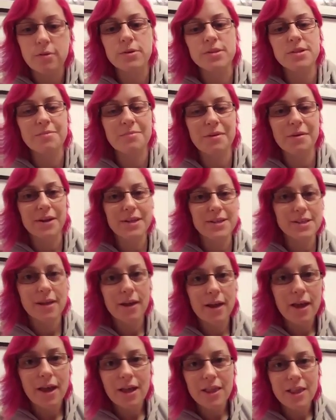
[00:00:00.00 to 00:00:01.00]
Awesome, Louise.
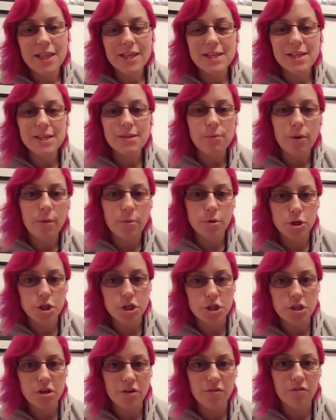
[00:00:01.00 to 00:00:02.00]
This is what
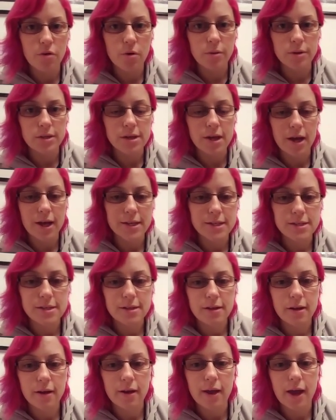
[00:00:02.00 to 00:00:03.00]
pushes you forwards,
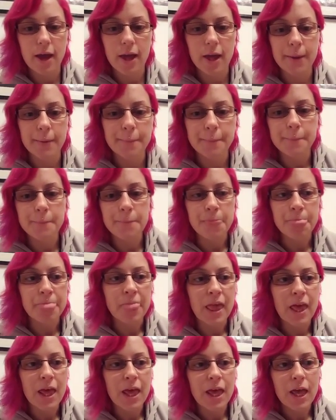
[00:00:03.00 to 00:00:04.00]
guys. Okay?
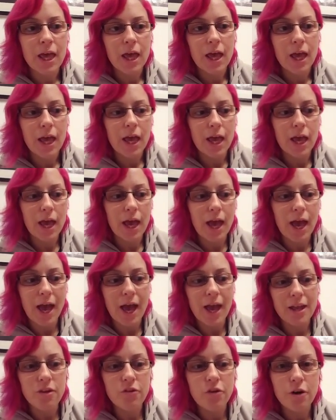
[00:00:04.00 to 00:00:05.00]

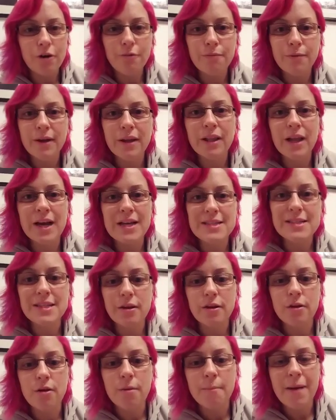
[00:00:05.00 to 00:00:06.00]
And you've got to realize
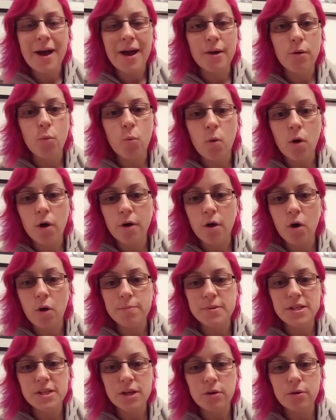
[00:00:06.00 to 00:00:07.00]
that no matter what
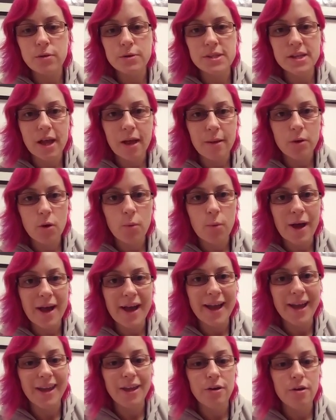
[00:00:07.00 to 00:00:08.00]
obstacles come your
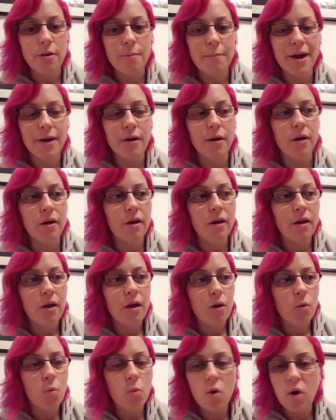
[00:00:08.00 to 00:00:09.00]
way, no matter
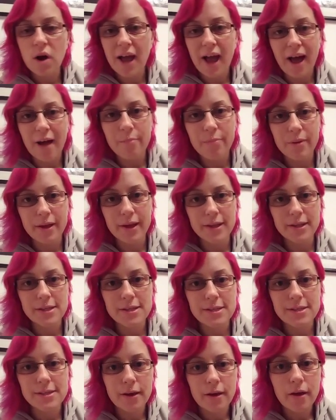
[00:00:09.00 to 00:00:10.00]
what
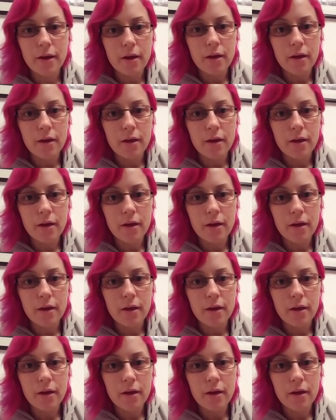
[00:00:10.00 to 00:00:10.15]
happens,